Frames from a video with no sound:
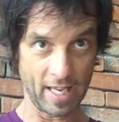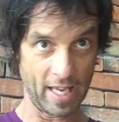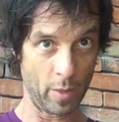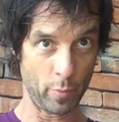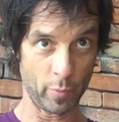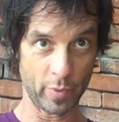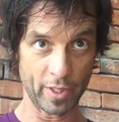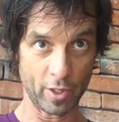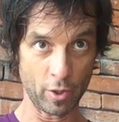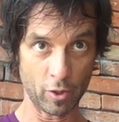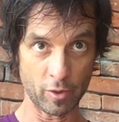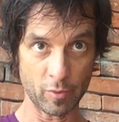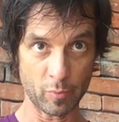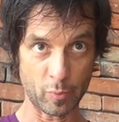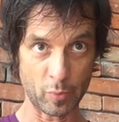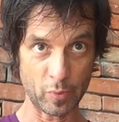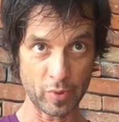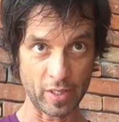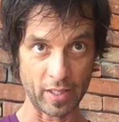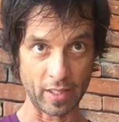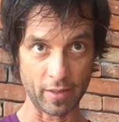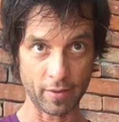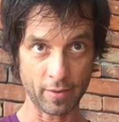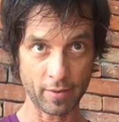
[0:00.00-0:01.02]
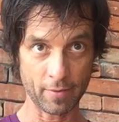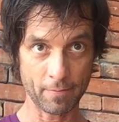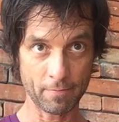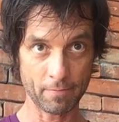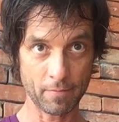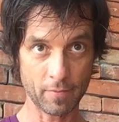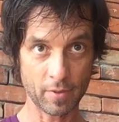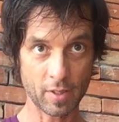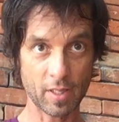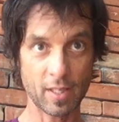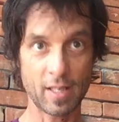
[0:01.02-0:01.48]
and we don't breathe.
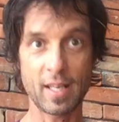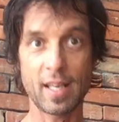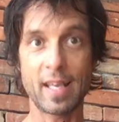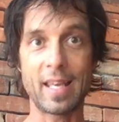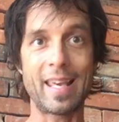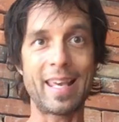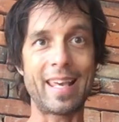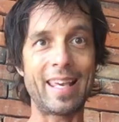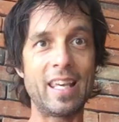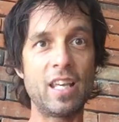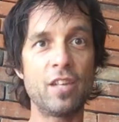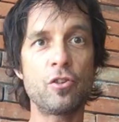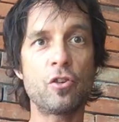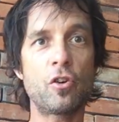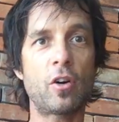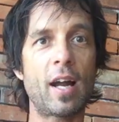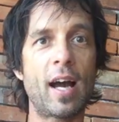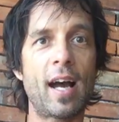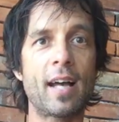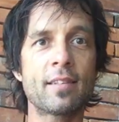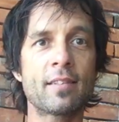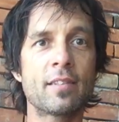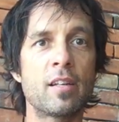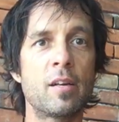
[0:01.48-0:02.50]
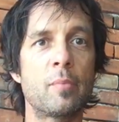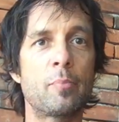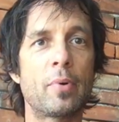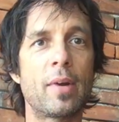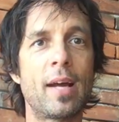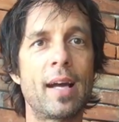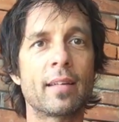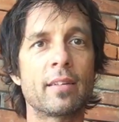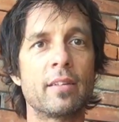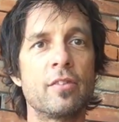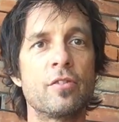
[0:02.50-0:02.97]
In your asana
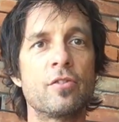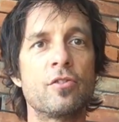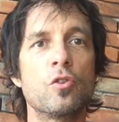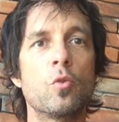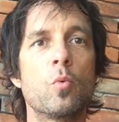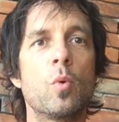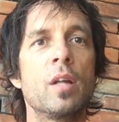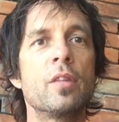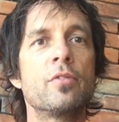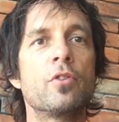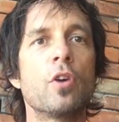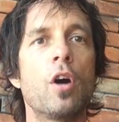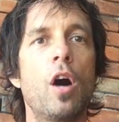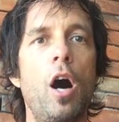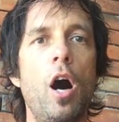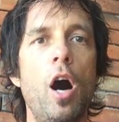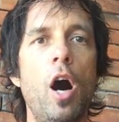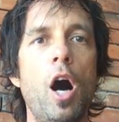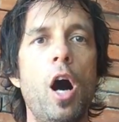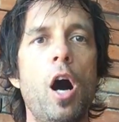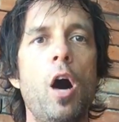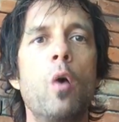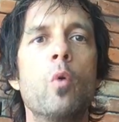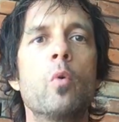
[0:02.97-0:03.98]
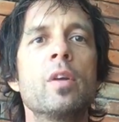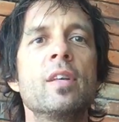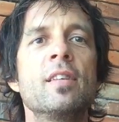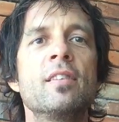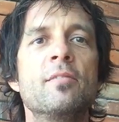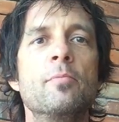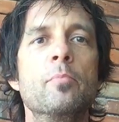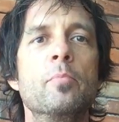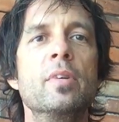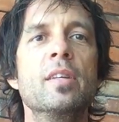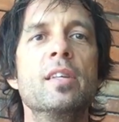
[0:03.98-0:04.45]
practice, you want to
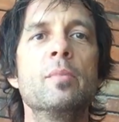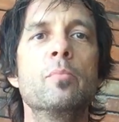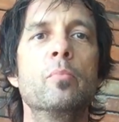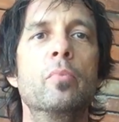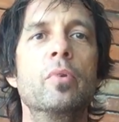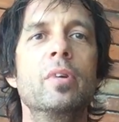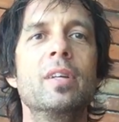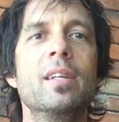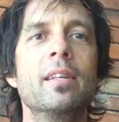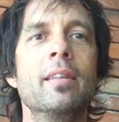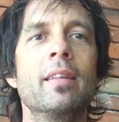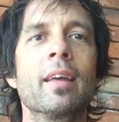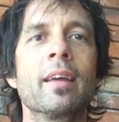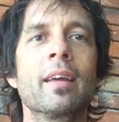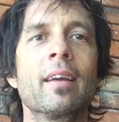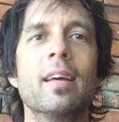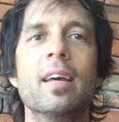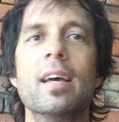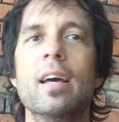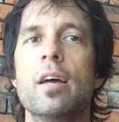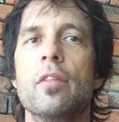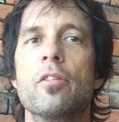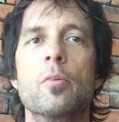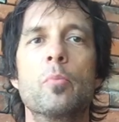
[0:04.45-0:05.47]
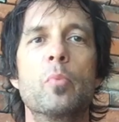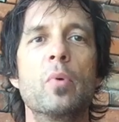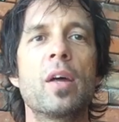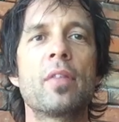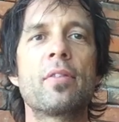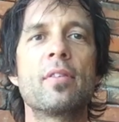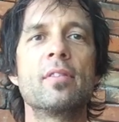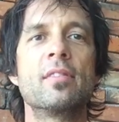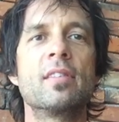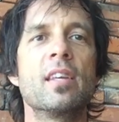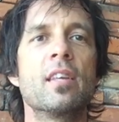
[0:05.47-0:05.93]
always be breathing. The
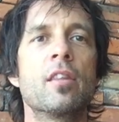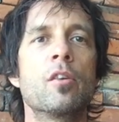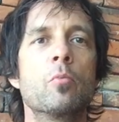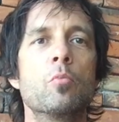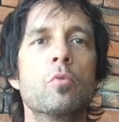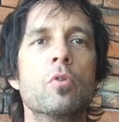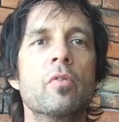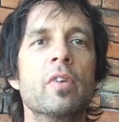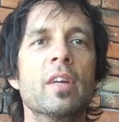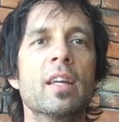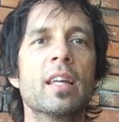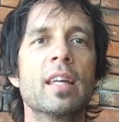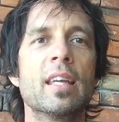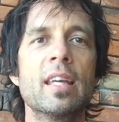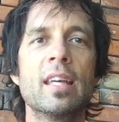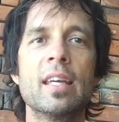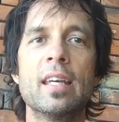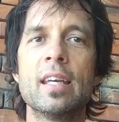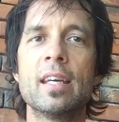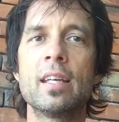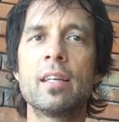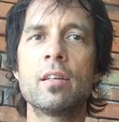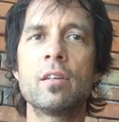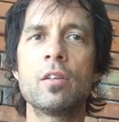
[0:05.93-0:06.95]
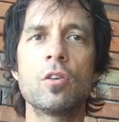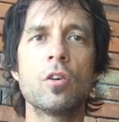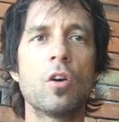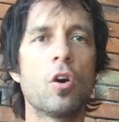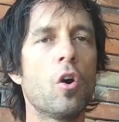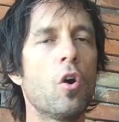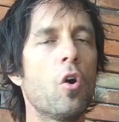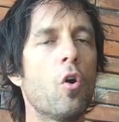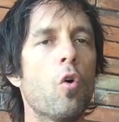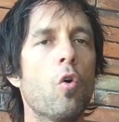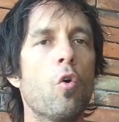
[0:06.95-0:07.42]
breath is either moving in
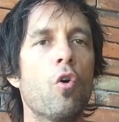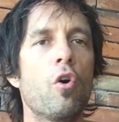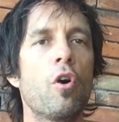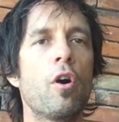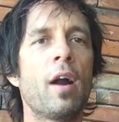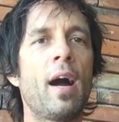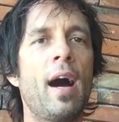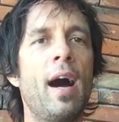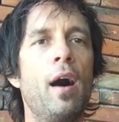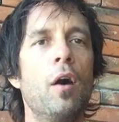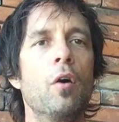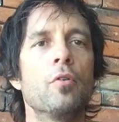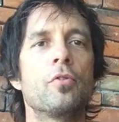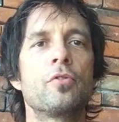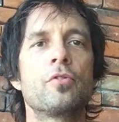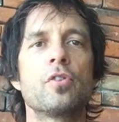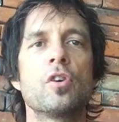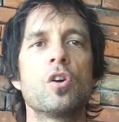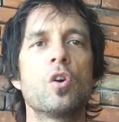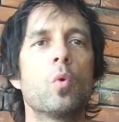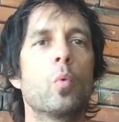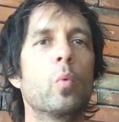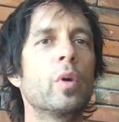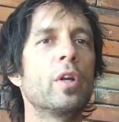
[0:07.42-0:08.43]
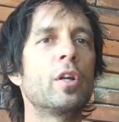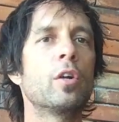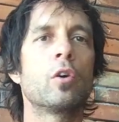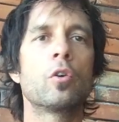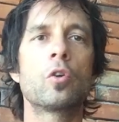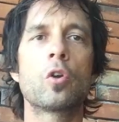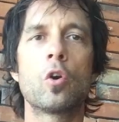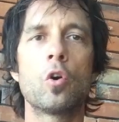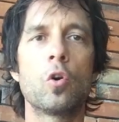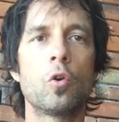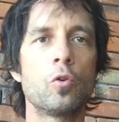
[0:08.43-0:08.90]
or out. We
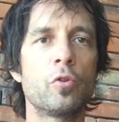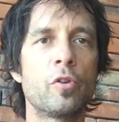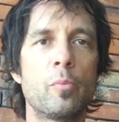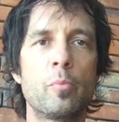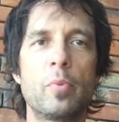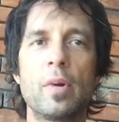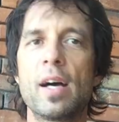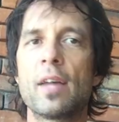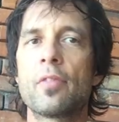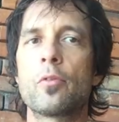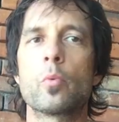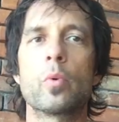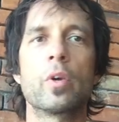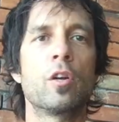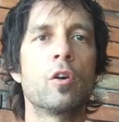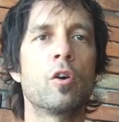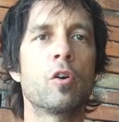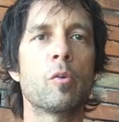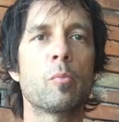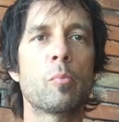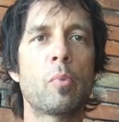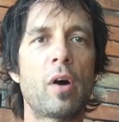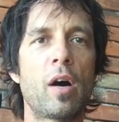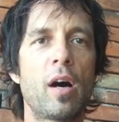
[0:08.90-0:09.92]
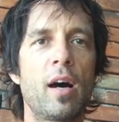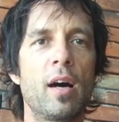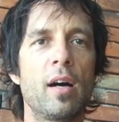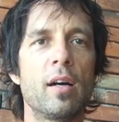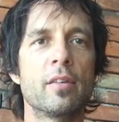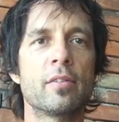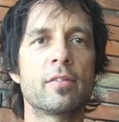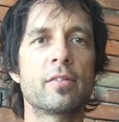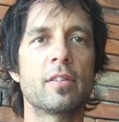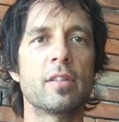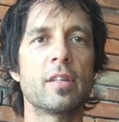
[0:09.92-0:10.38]
don't hold the breath, we don't
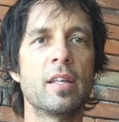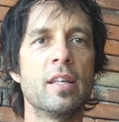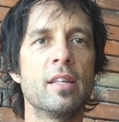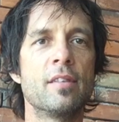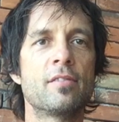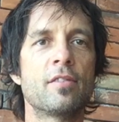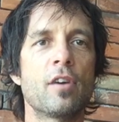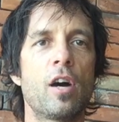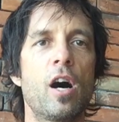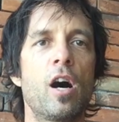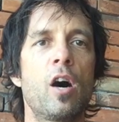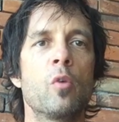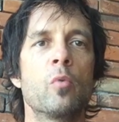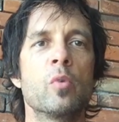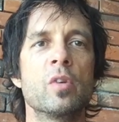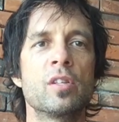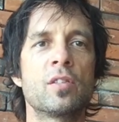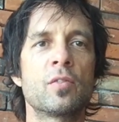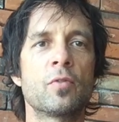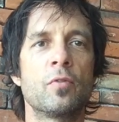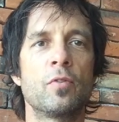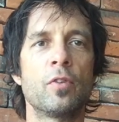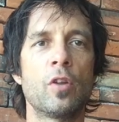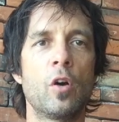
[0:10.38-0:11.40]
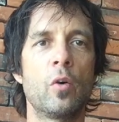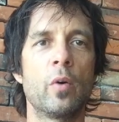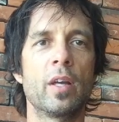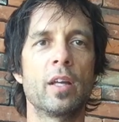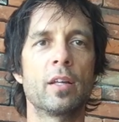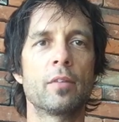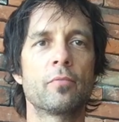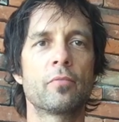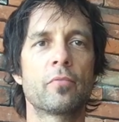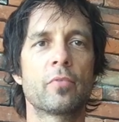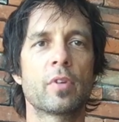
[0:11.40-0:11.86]
pause. It's always
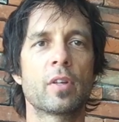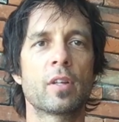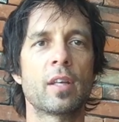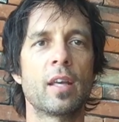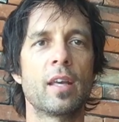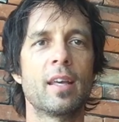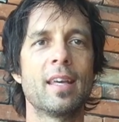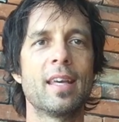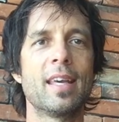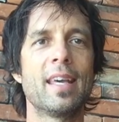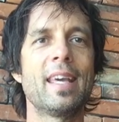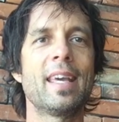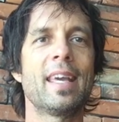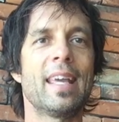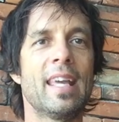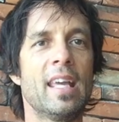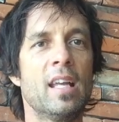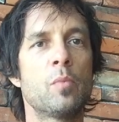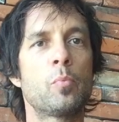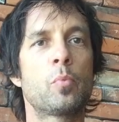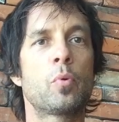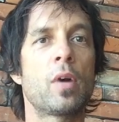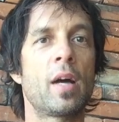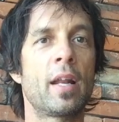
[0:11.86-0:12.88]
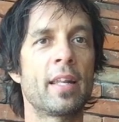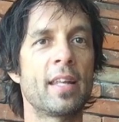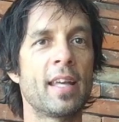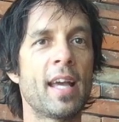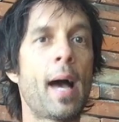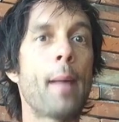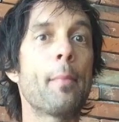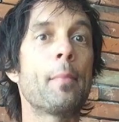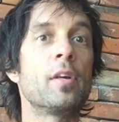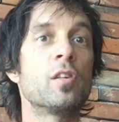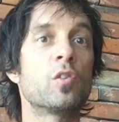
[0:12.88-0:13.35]
flowing. In
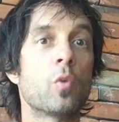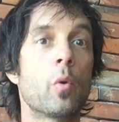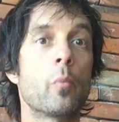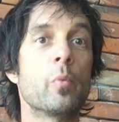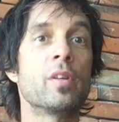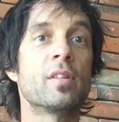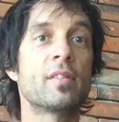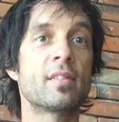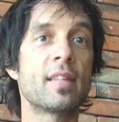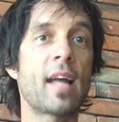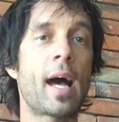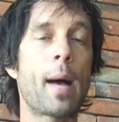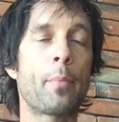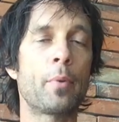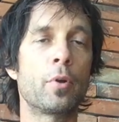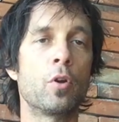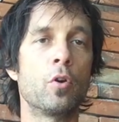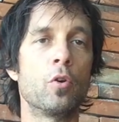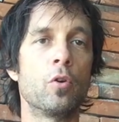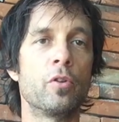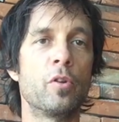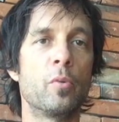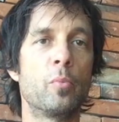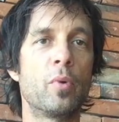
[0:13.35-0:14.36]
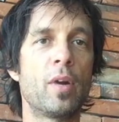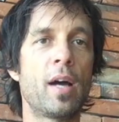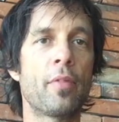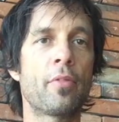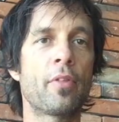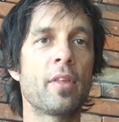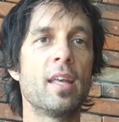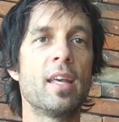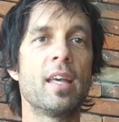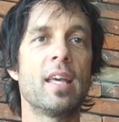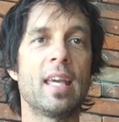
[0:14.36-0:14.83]
pranayama is when we stop and hold the
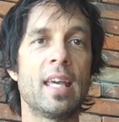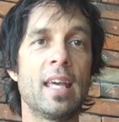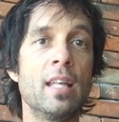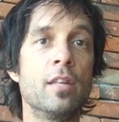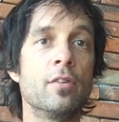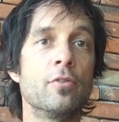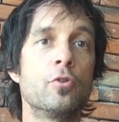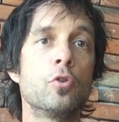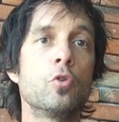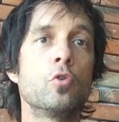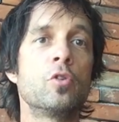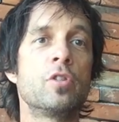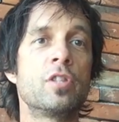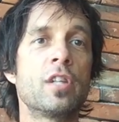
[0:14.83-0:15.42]
breath and do